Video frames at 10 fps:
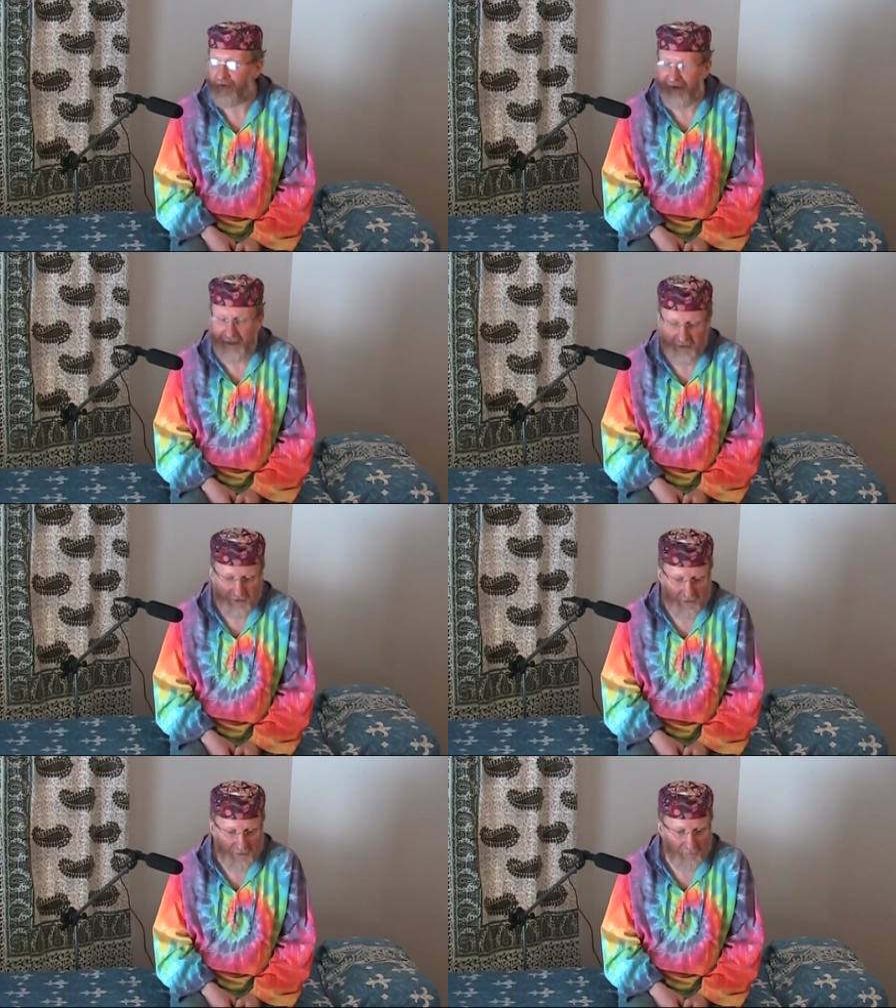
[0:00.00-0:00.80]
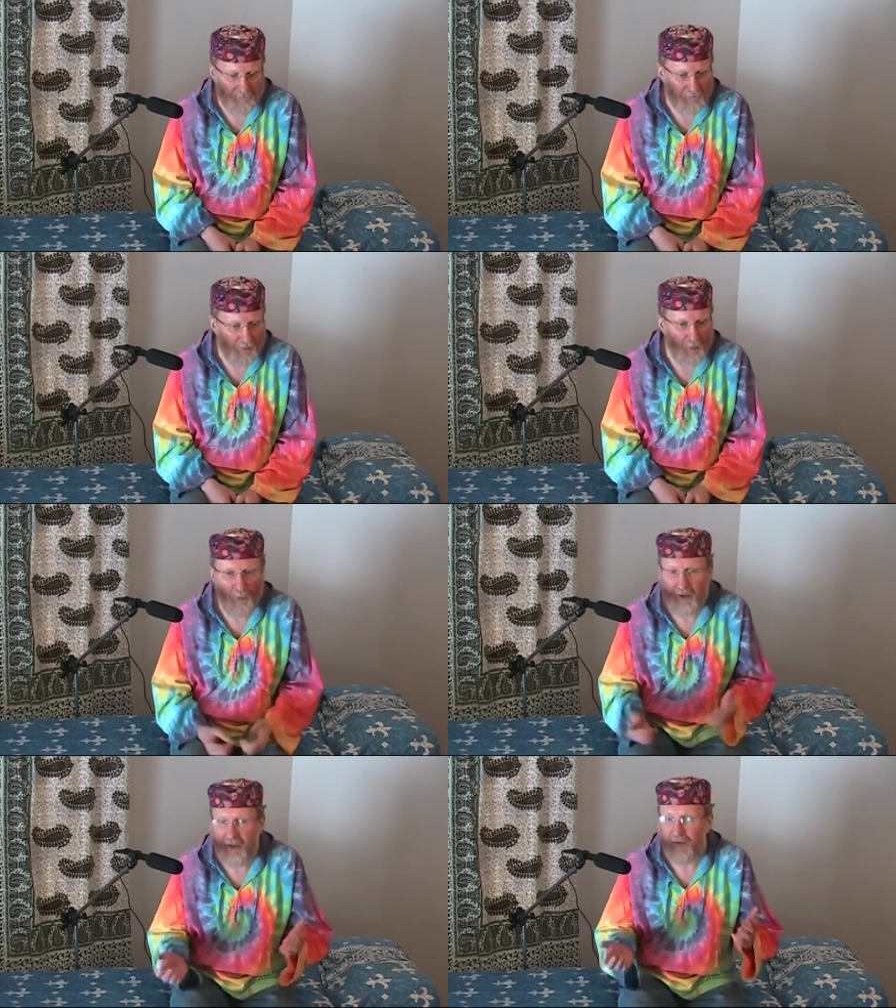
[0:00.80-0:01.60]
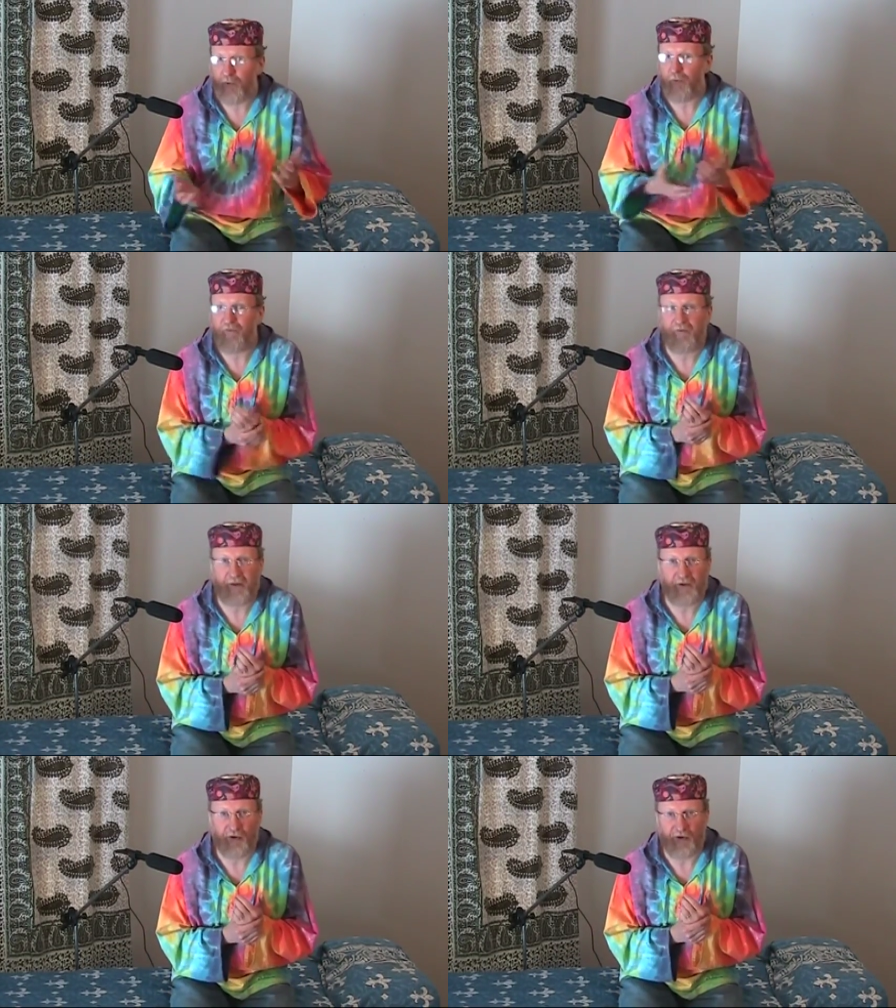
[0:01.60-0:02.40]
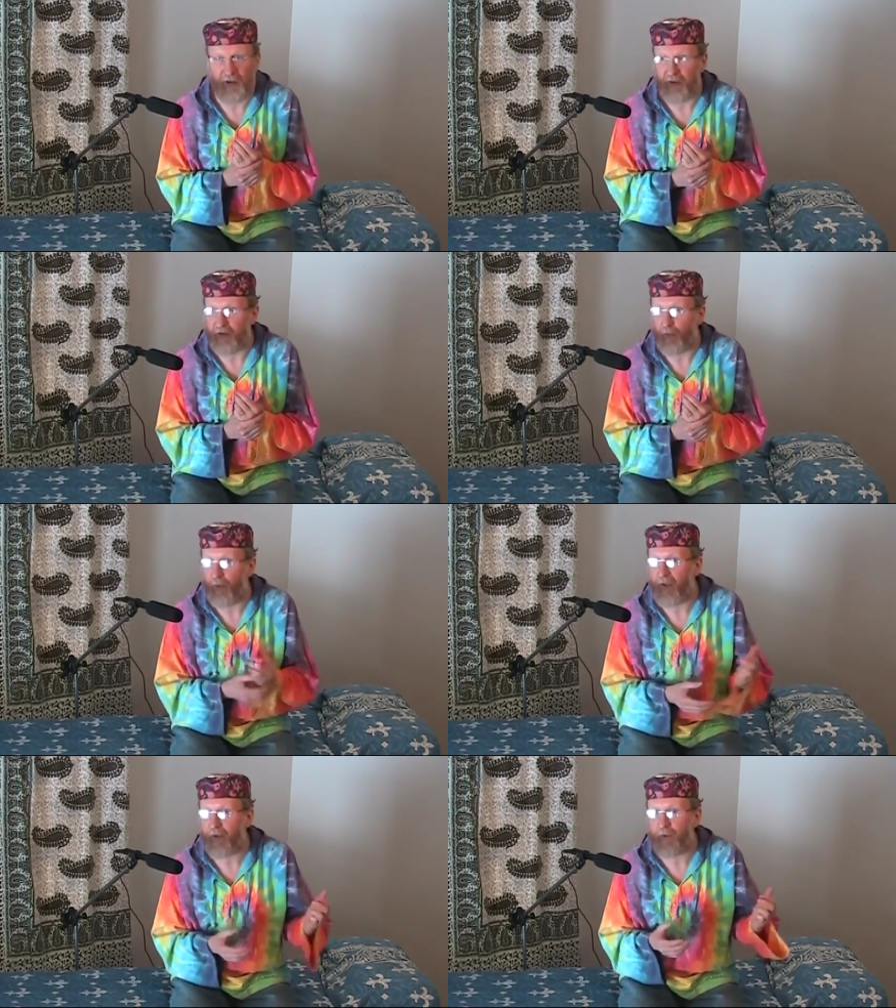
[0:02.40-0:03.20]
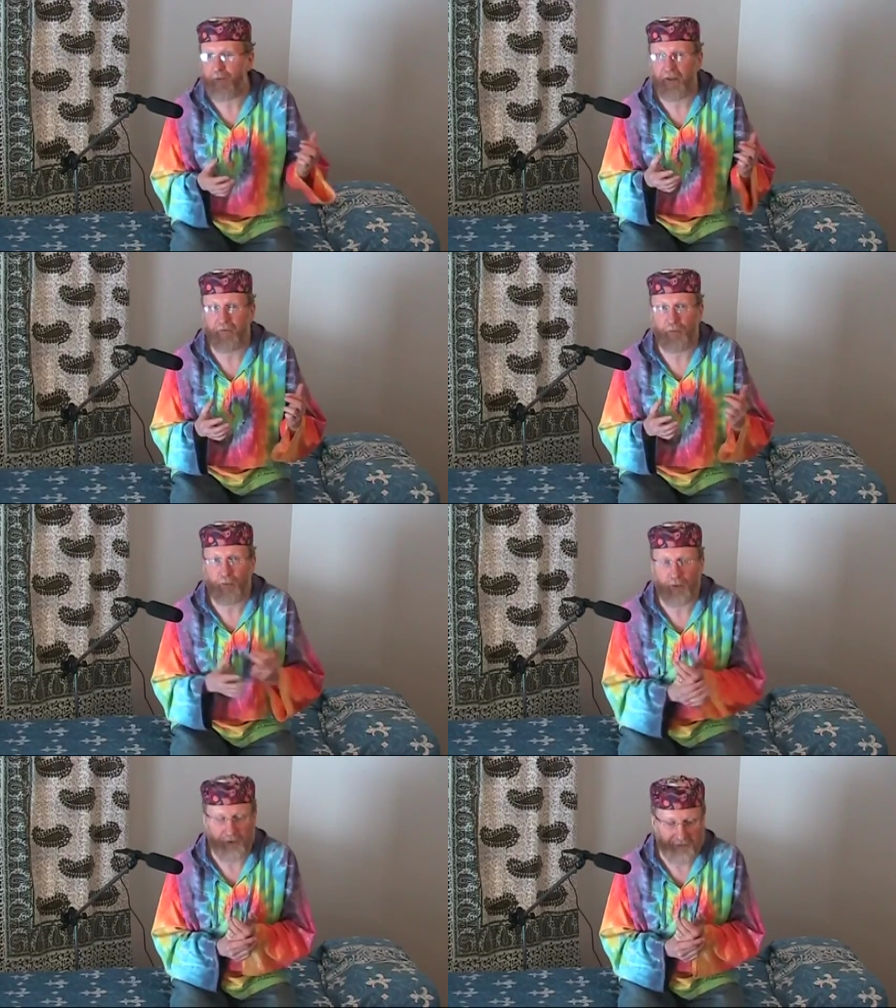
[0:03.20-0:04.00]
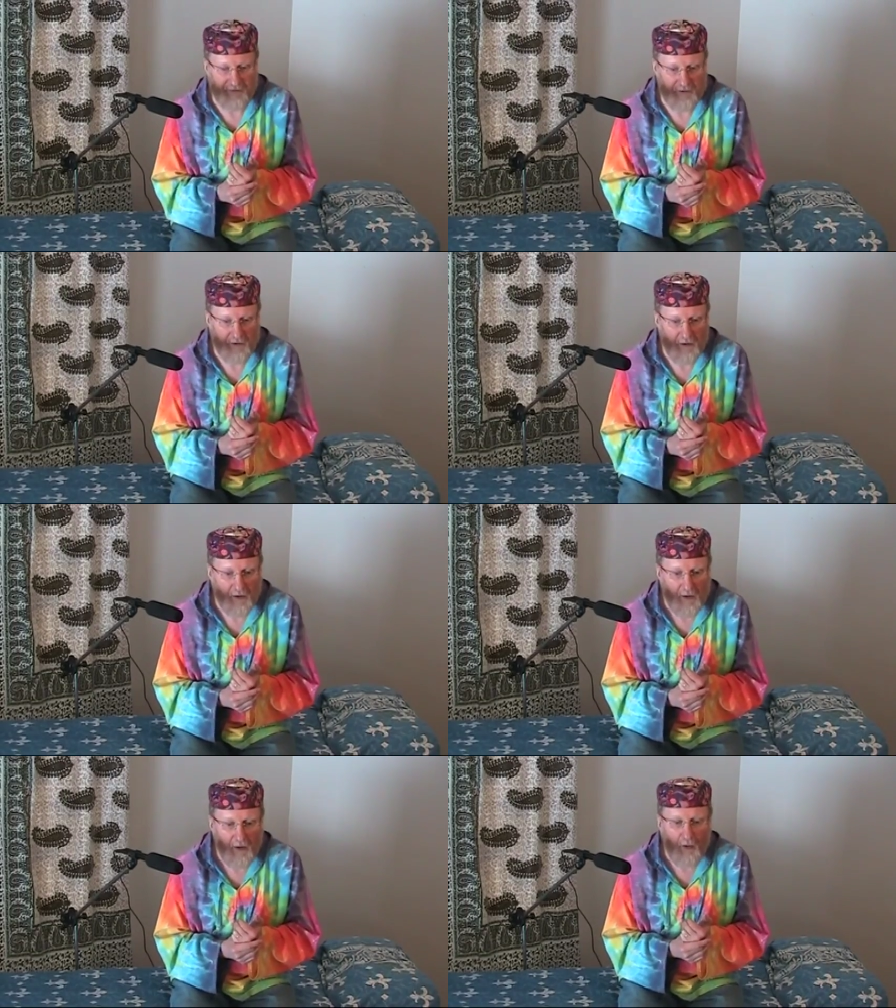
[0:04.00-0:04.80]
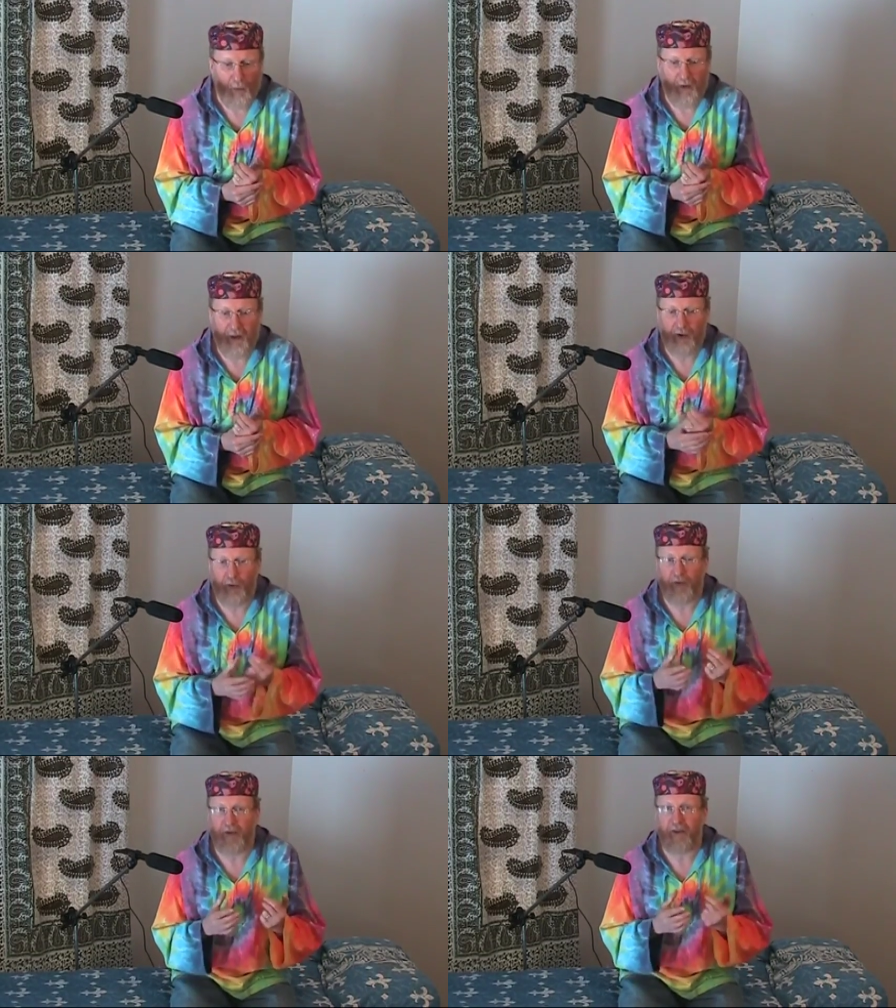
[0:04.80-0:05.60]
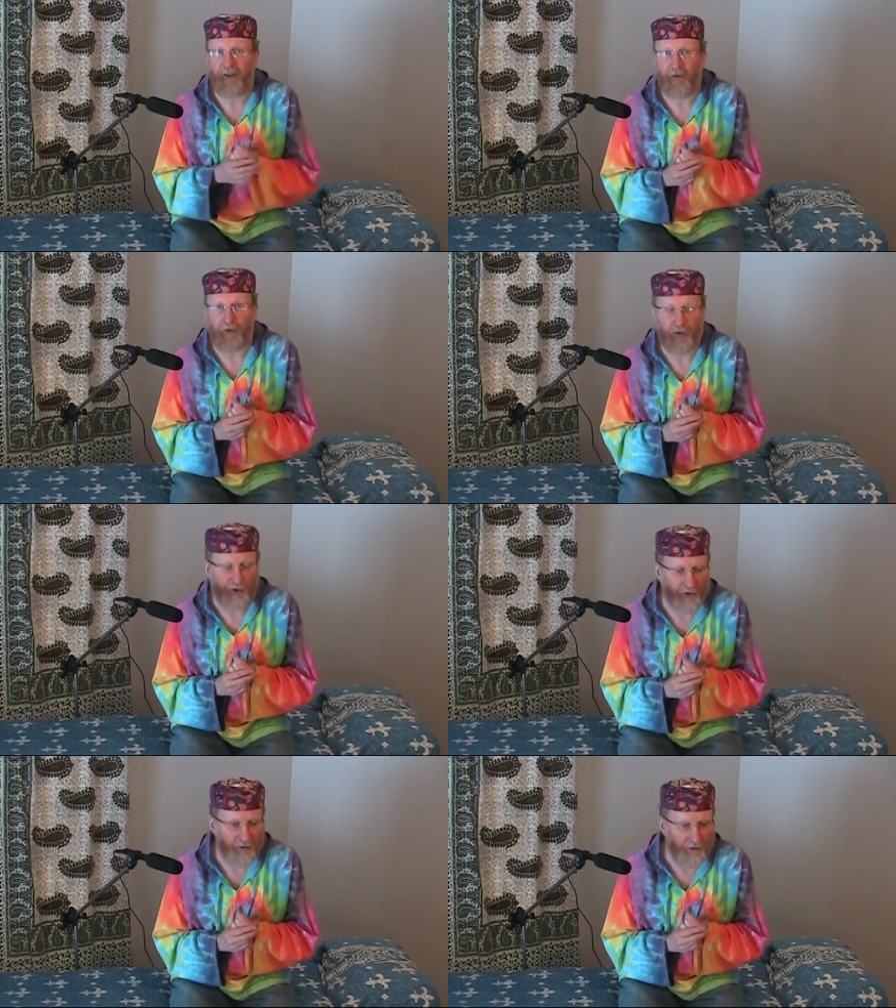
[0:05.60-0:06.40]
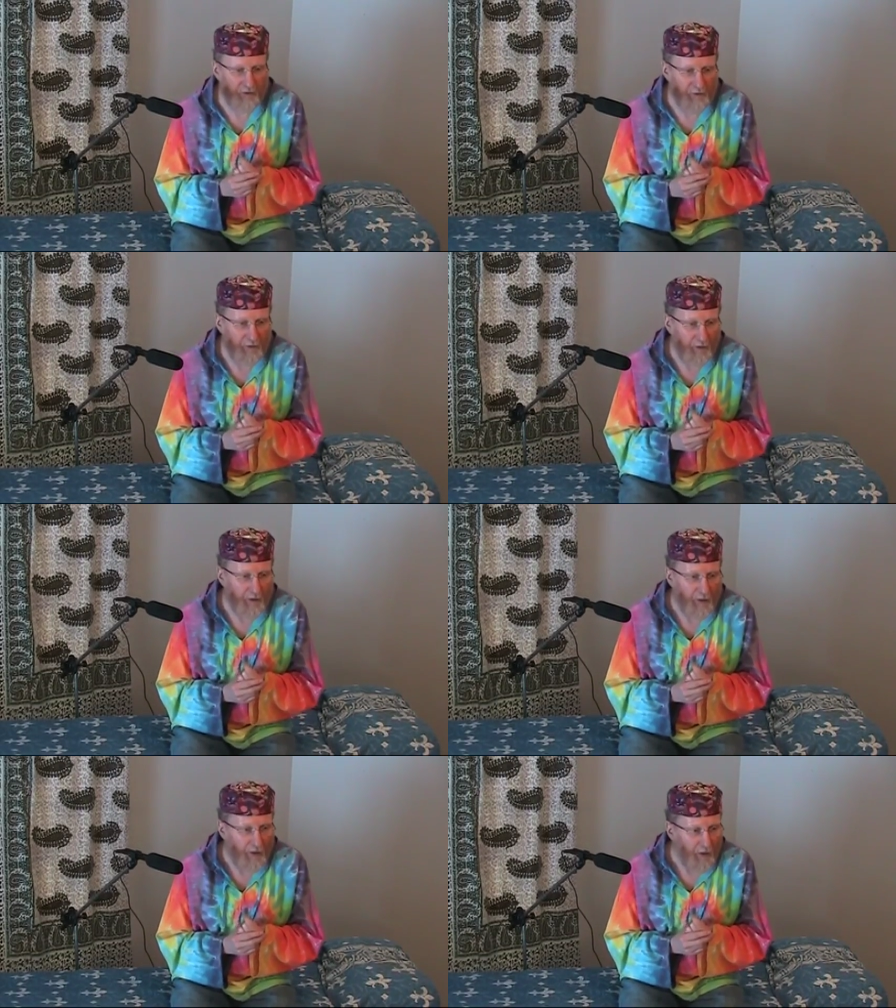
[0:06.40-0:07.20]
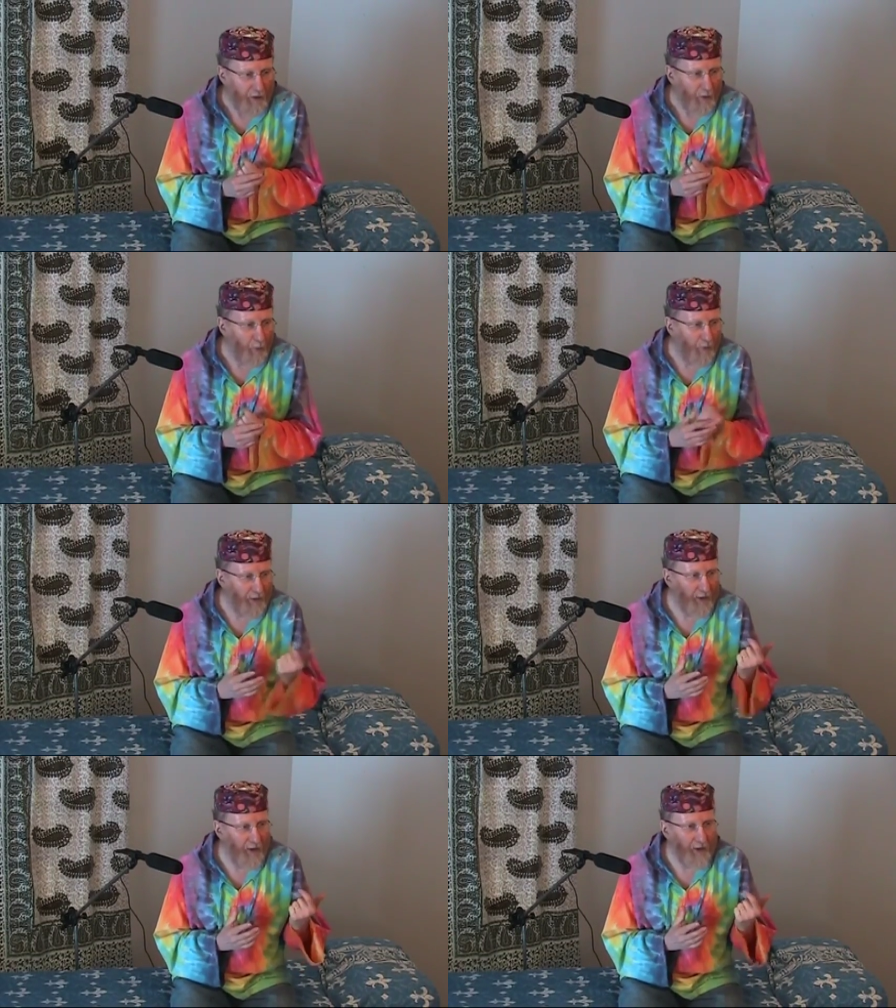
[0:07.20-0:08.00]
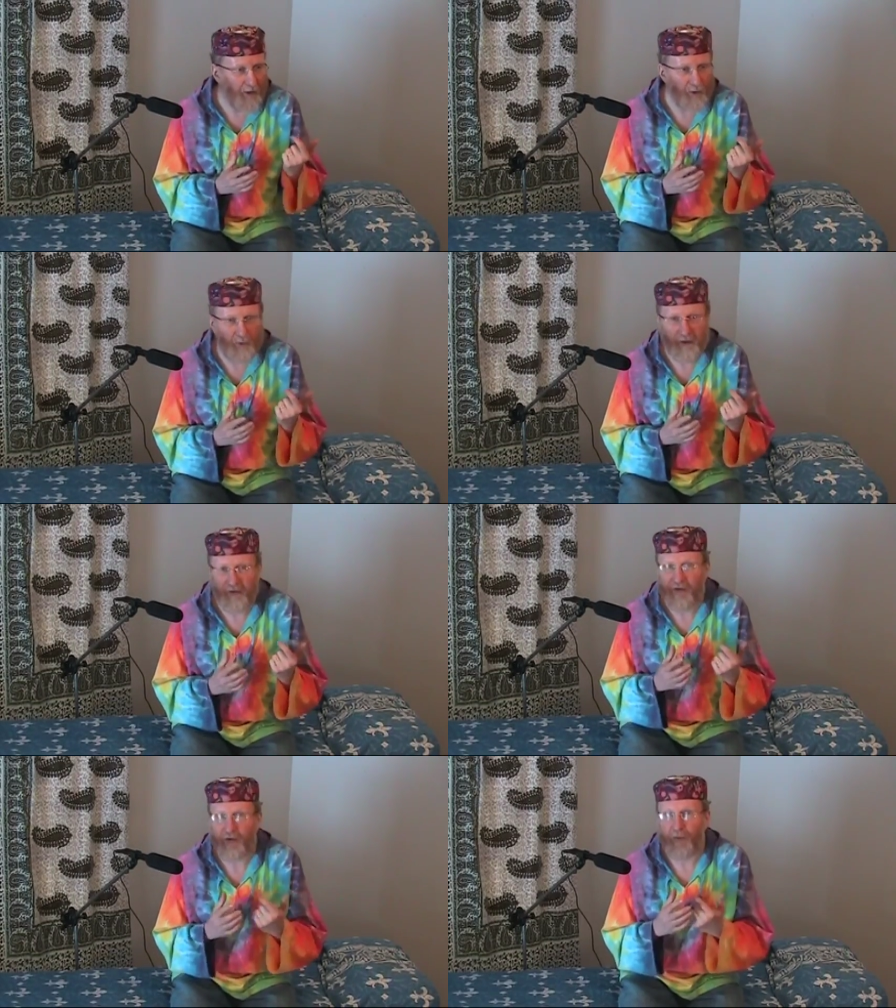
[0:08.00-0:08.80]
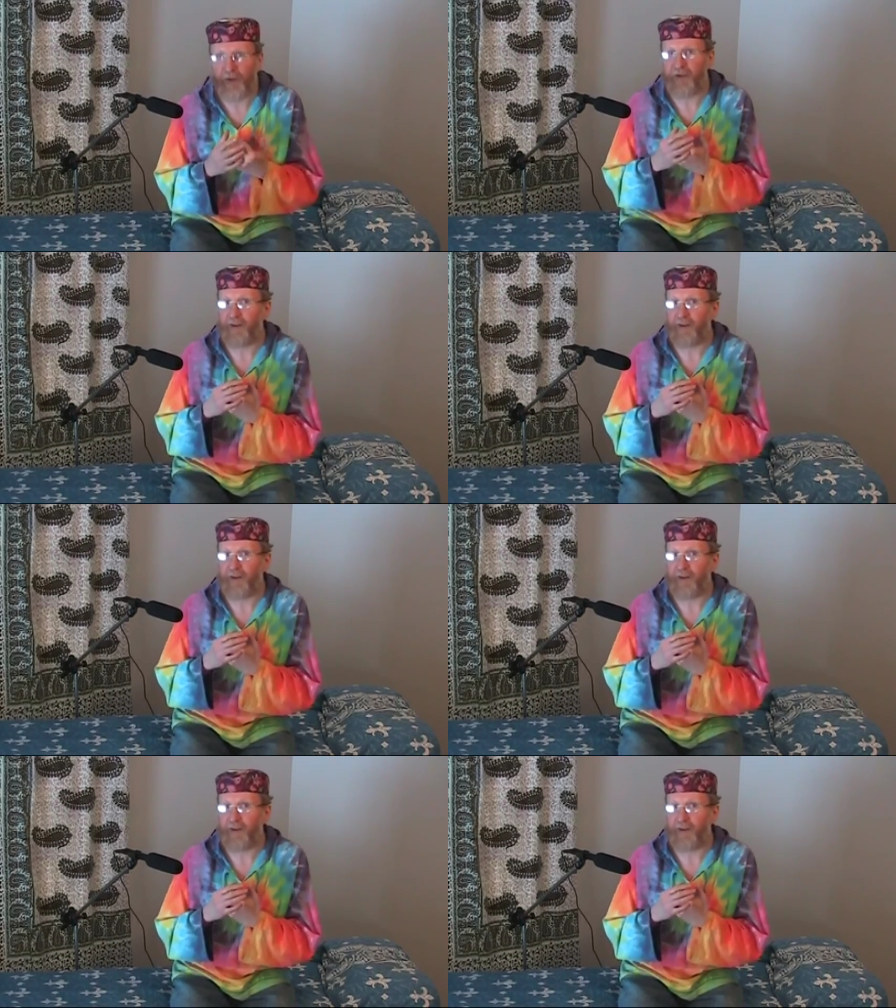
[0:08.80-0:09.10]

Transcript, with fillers: reality. Why do we fight each other? Why do we have wars? Why do we lie to each other? Why do we have so much